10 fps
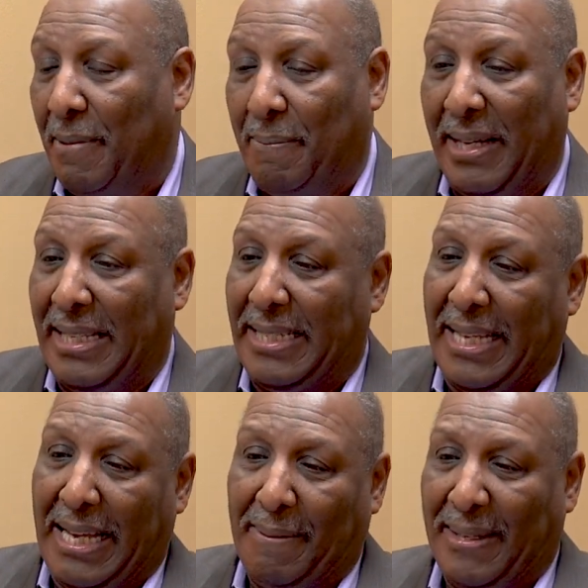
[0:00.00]
But by the
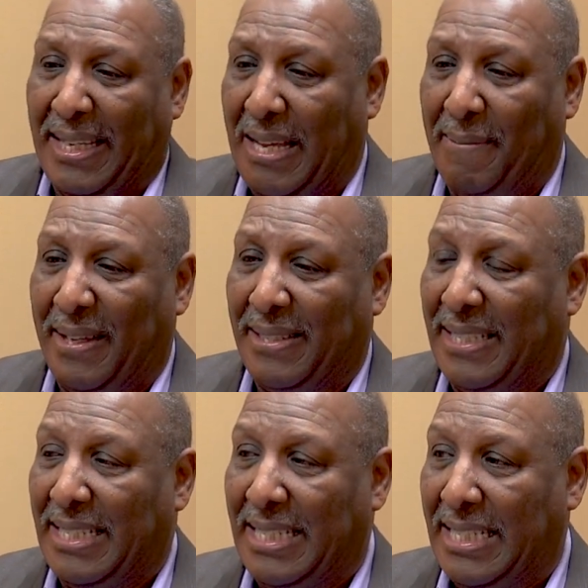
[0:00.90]
time I came out
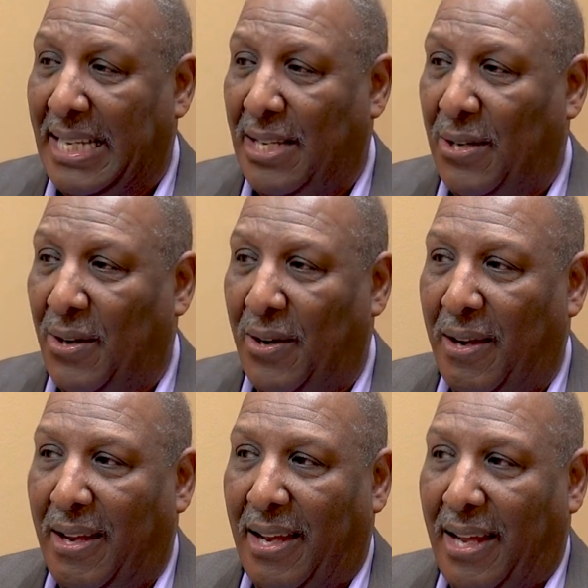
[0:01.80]
as a senior,
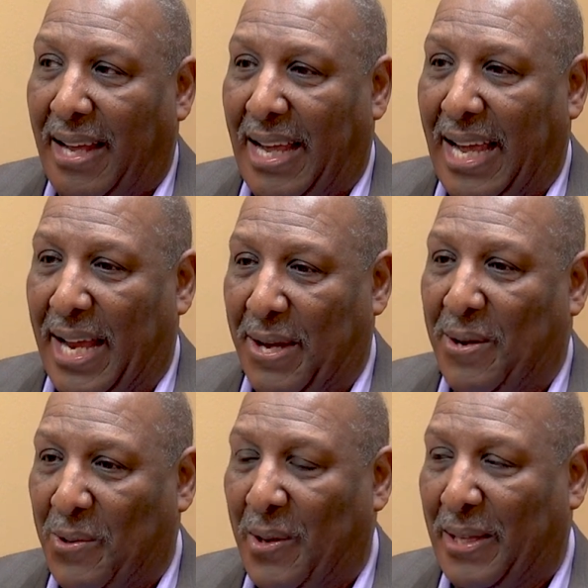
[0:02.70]
I
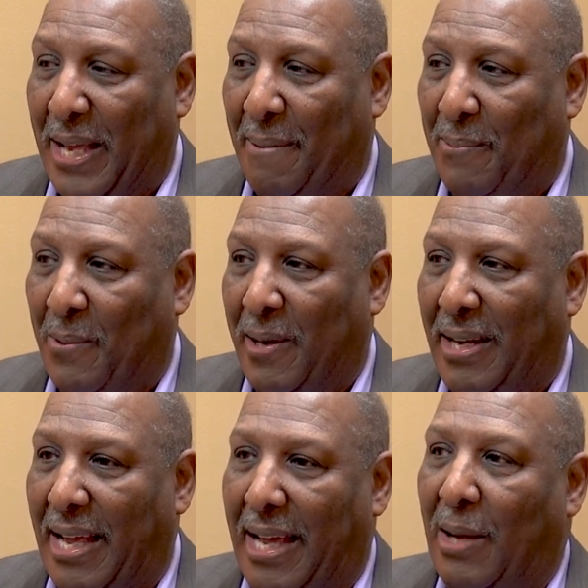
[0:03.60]
knew at that point
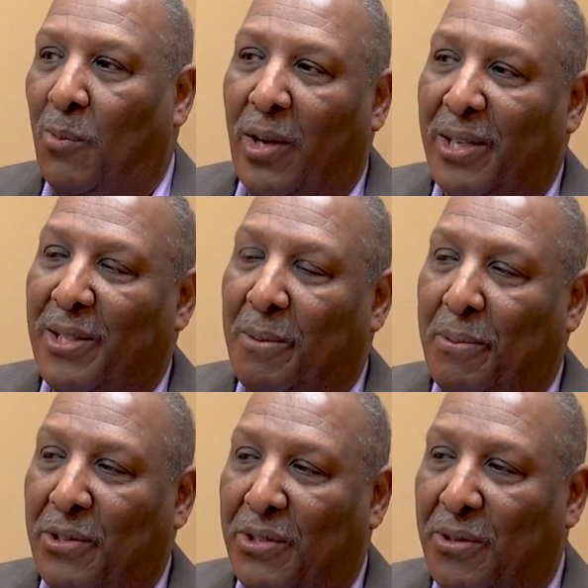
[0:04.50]
I wanted to
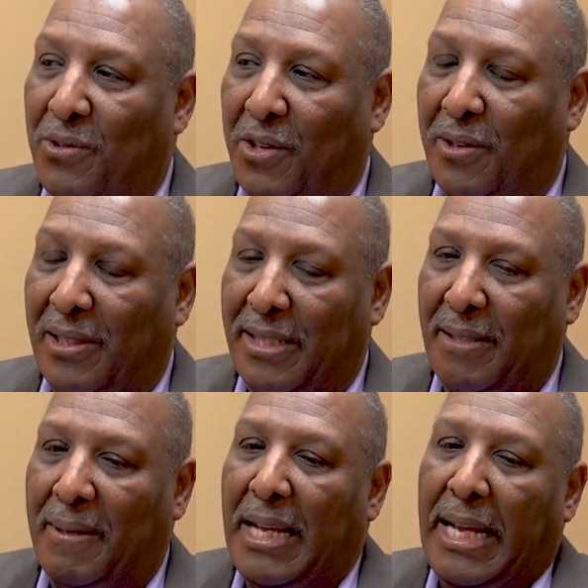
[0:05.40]
pursue journalism.